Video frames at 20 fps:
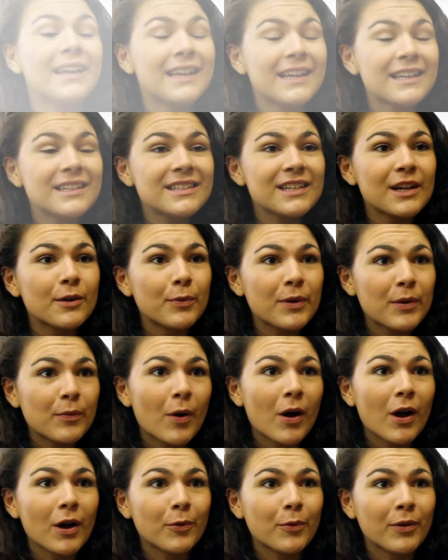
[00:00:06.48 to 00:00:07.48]
in India, we
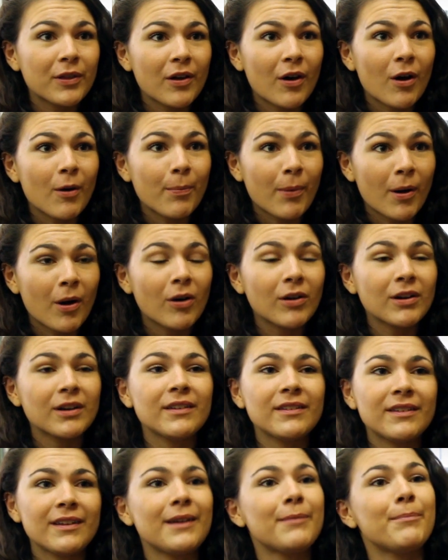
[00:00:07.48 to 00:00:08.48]
work with our
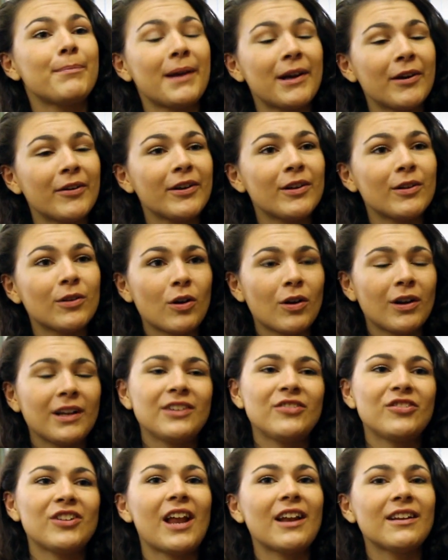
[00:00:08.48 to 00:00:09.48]
partners at Imperial
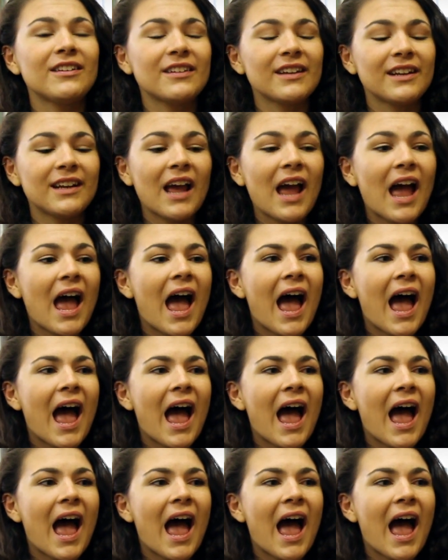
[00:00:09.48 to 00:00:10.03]
College London,